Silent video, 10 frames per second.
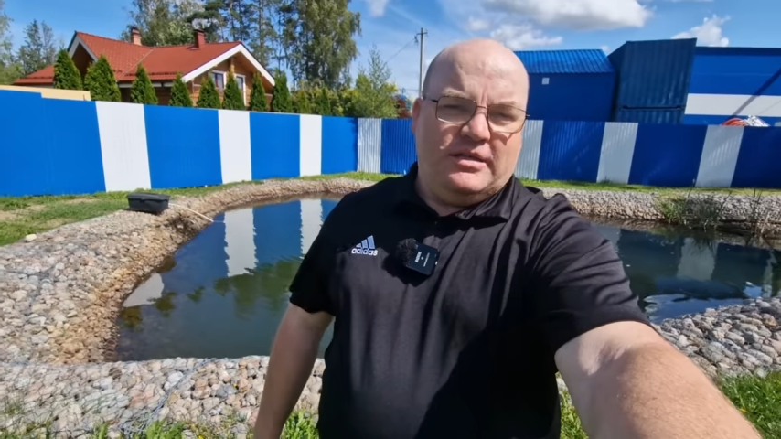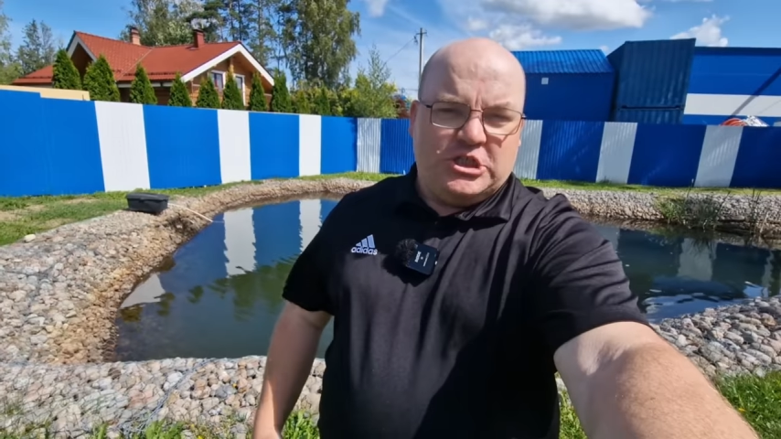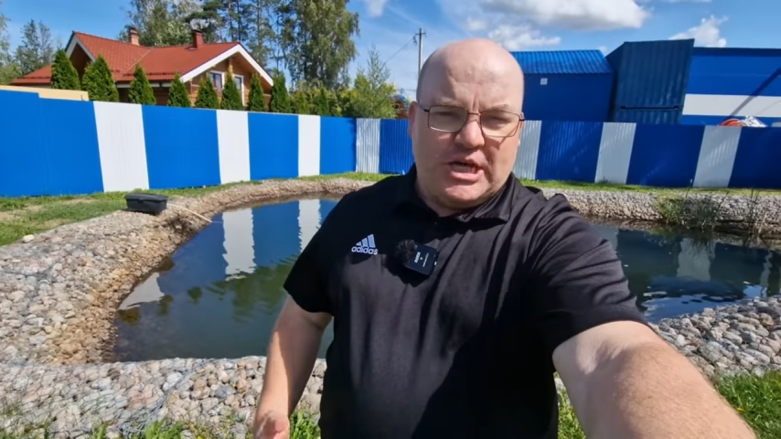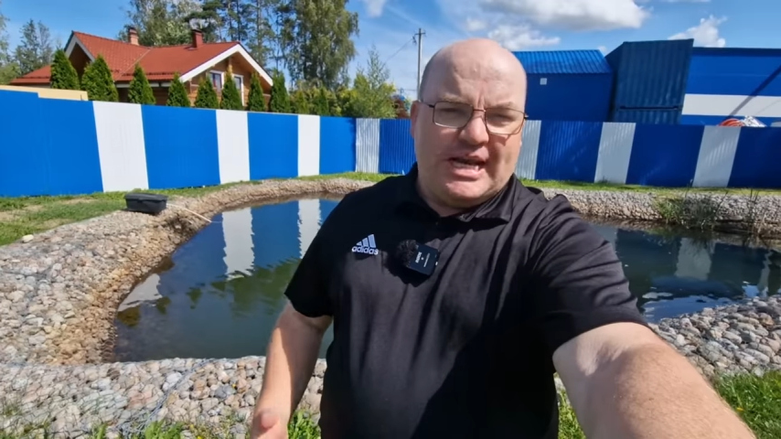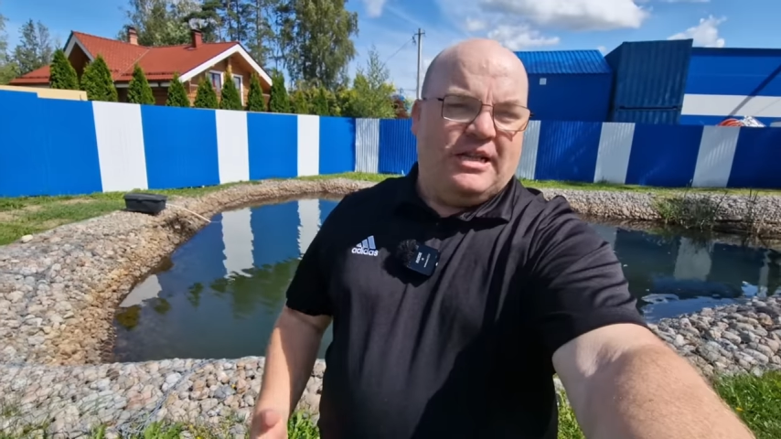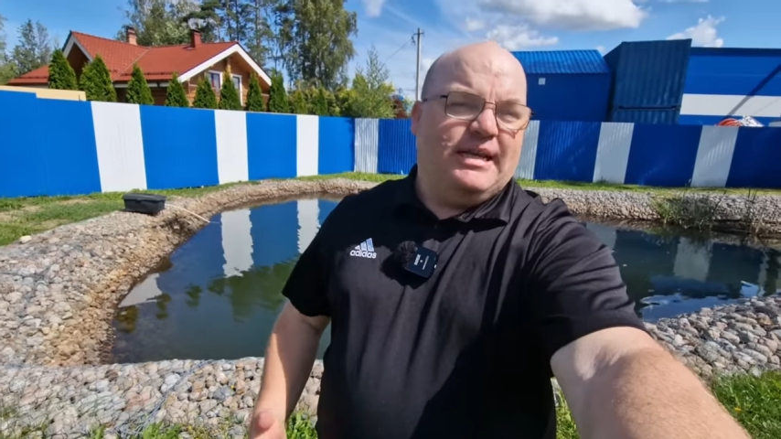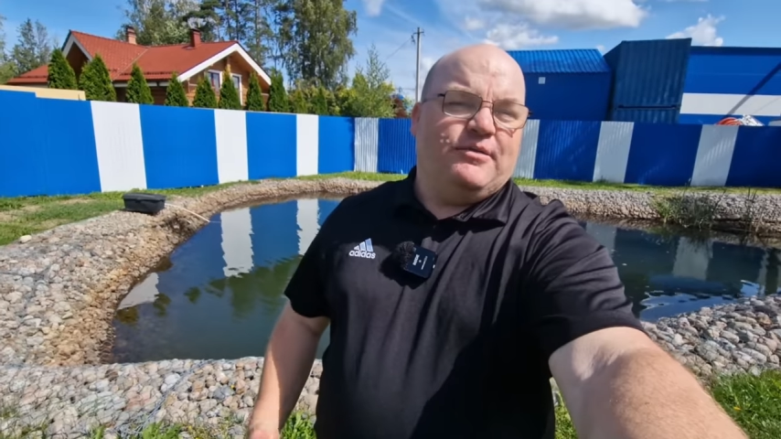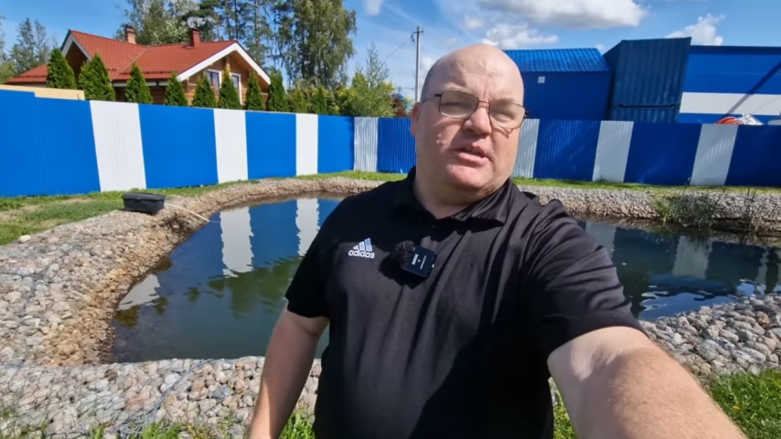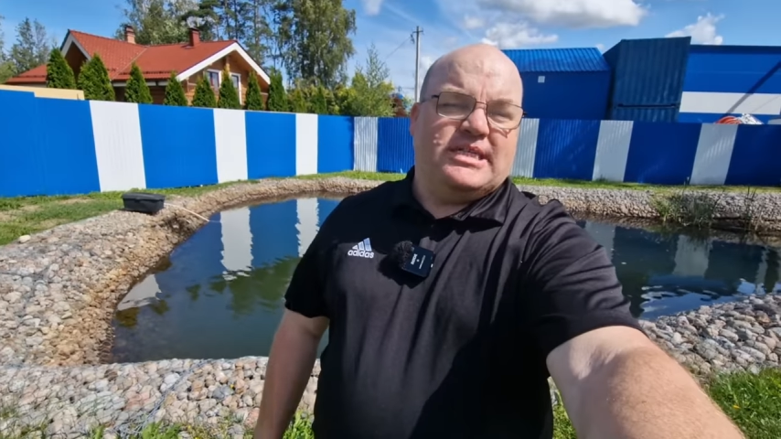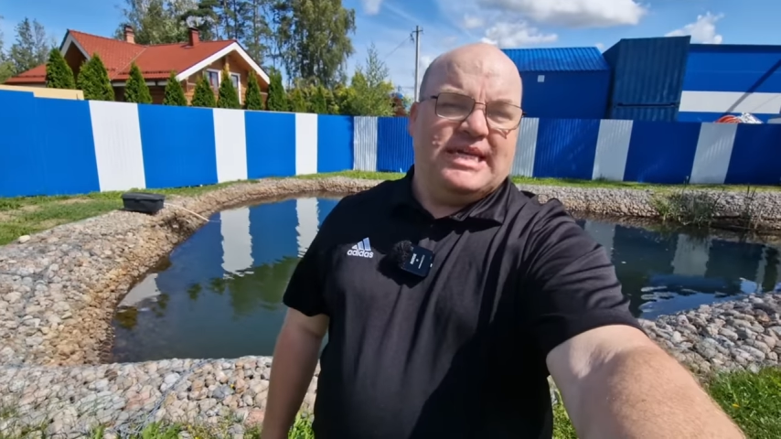channel that you've
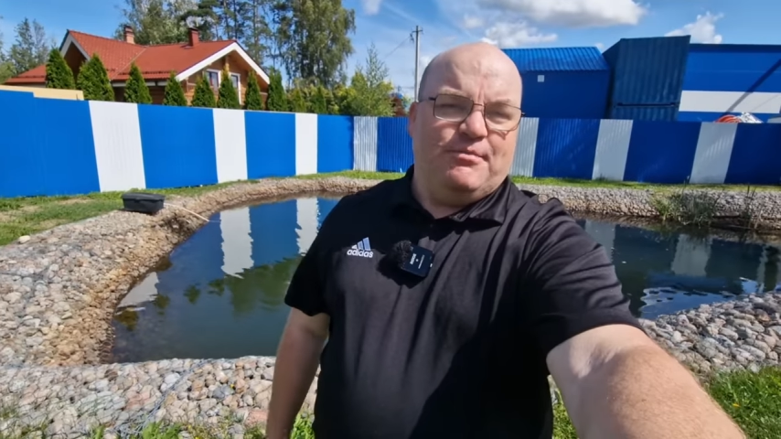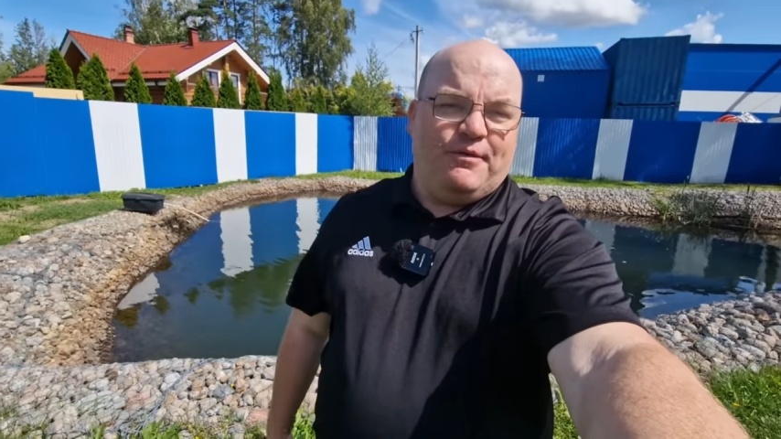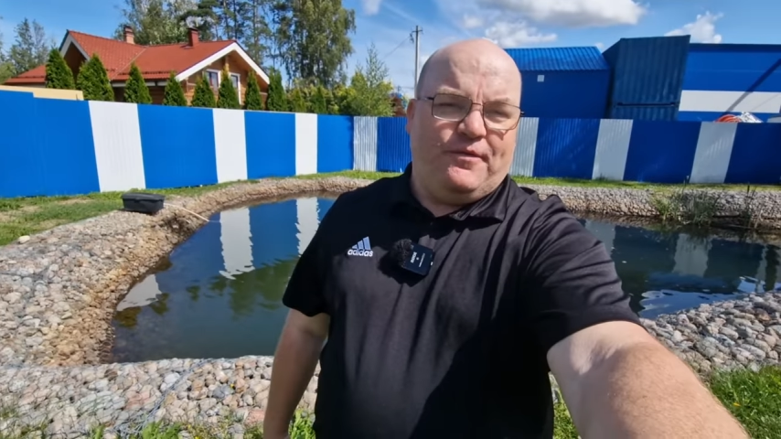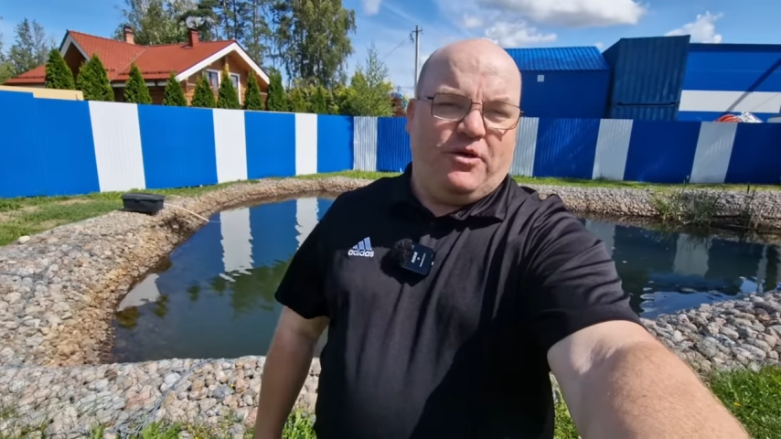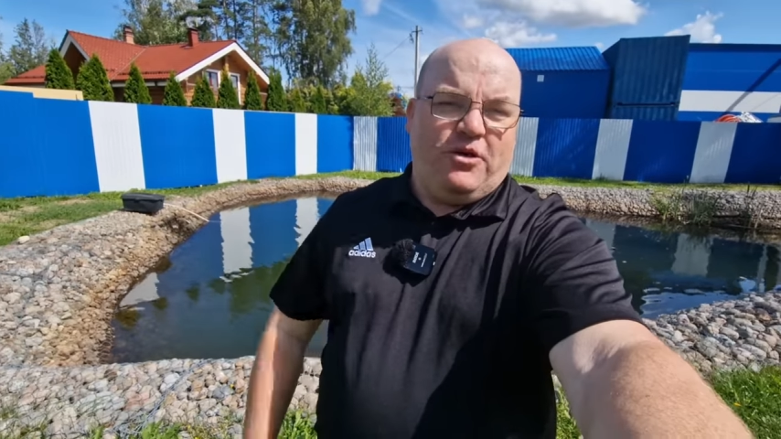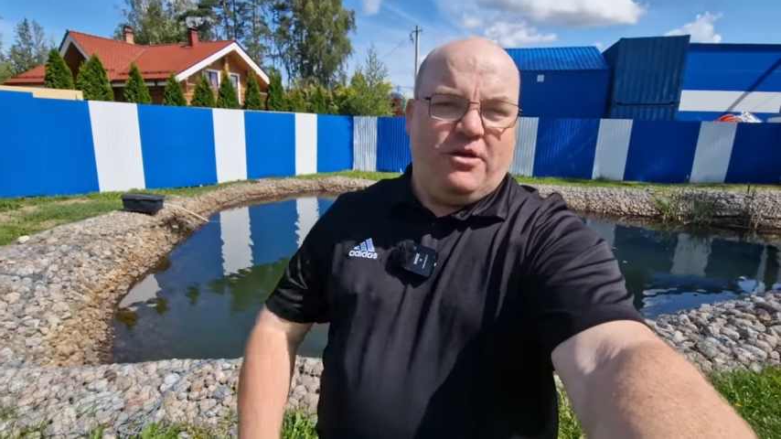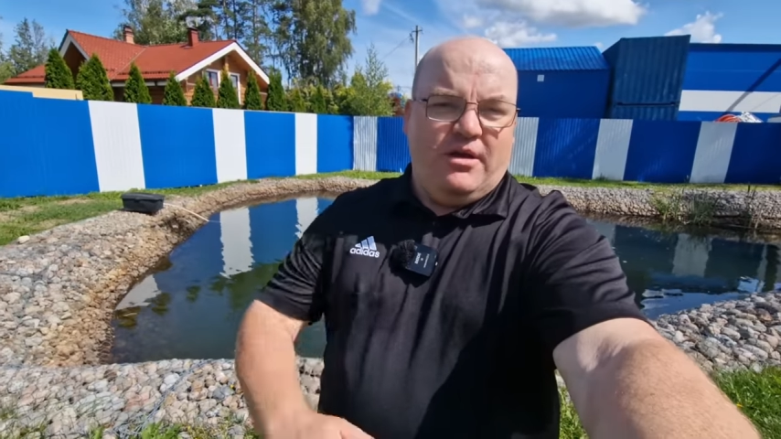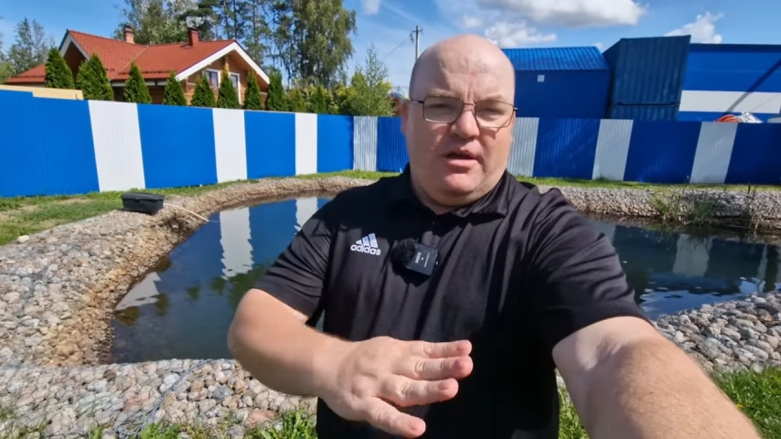not seen before.